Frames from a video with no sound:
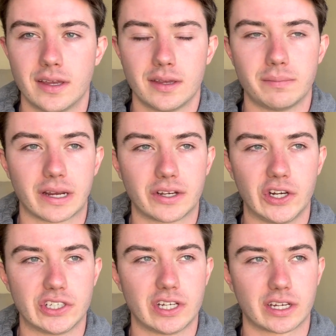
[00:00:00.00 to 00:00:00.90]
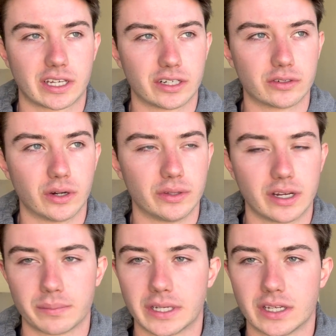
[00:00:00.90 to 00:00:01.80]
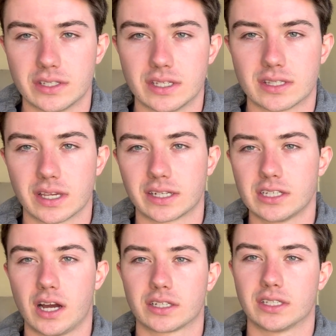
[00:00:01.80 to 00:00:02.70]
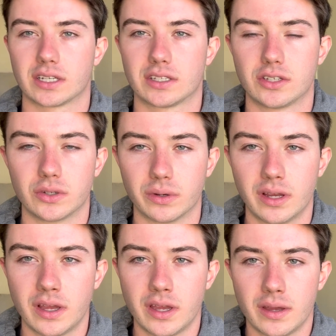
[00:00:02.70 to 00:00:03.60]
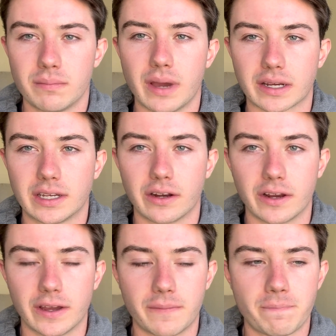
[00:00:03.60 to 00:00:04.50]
bacteria is not going to grow in there because it's like toxic to bacteria.